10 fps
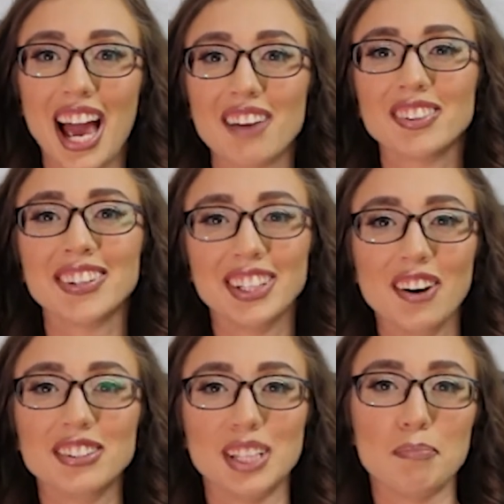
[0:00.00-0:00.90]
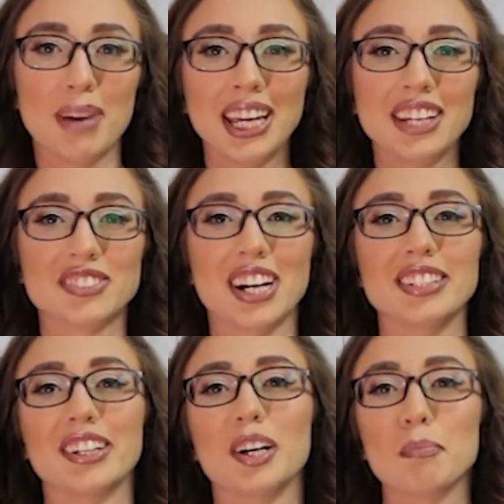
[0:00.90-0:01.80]
Everyone knows that baking
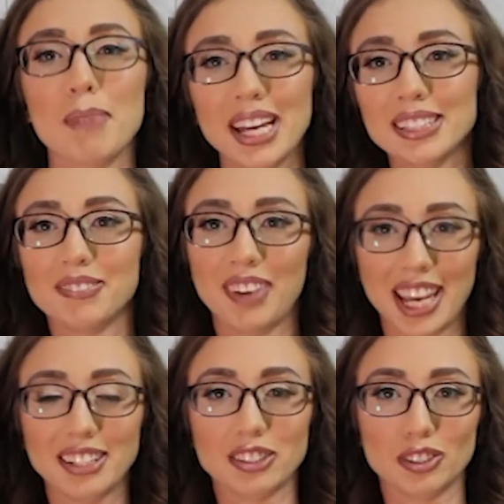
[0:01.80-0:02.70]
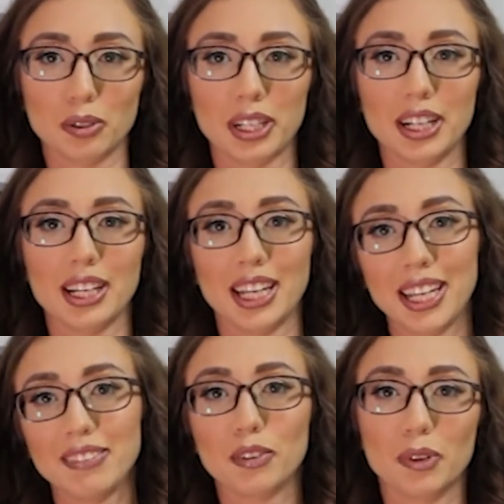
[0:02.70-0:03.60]
trays are a massive pain to store, and
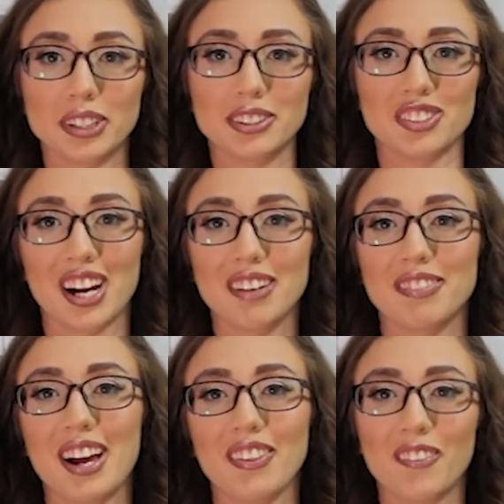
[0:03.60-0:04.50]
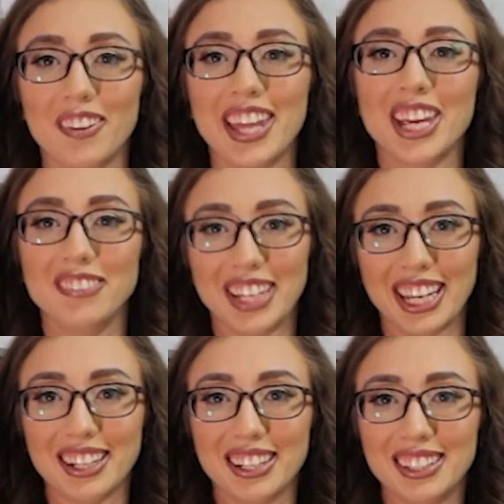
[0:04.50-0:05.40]
even worse to try and find the one that you need.